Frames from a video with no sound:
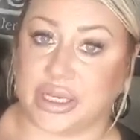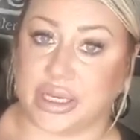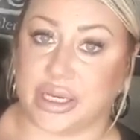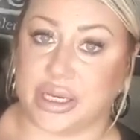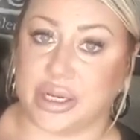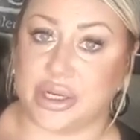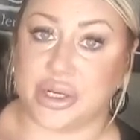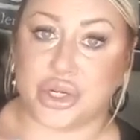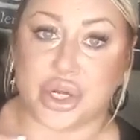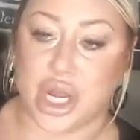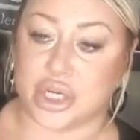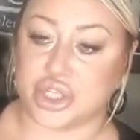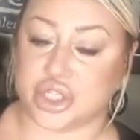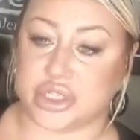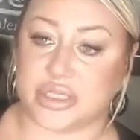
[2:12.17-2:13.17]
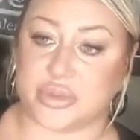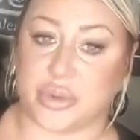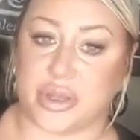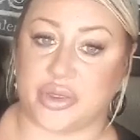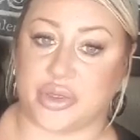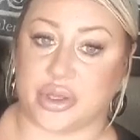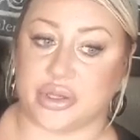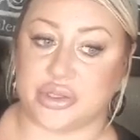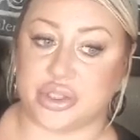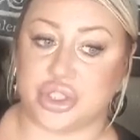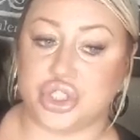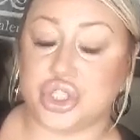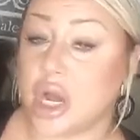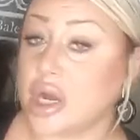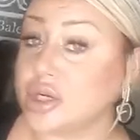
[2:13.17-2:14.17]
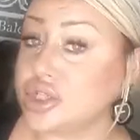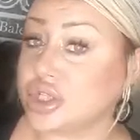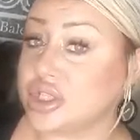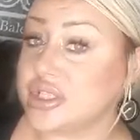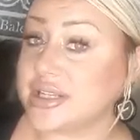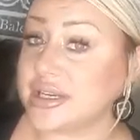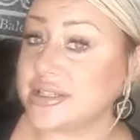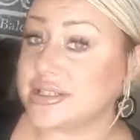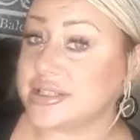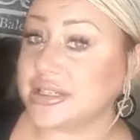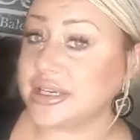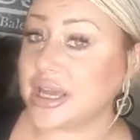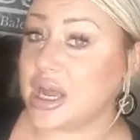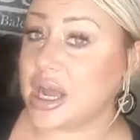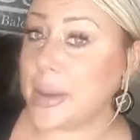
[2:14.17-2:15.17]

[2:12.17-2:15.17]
not just what the doctor says to get,